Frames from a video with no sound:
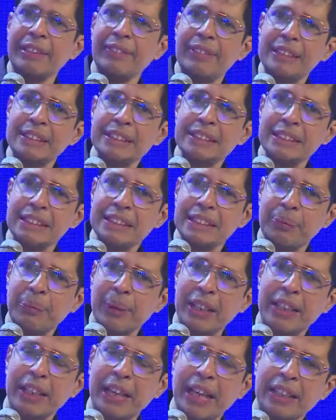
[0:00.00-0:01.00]
Innovation is a
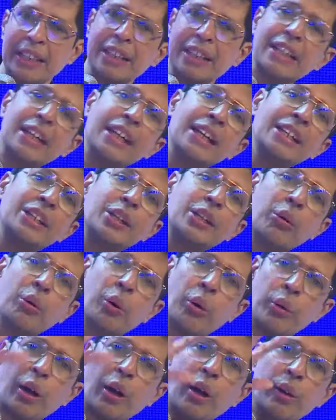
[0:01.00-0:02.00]
separate category, and in the
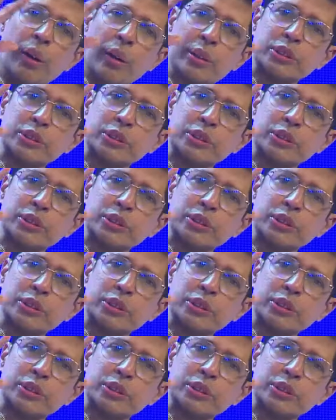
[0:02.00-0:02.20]
overall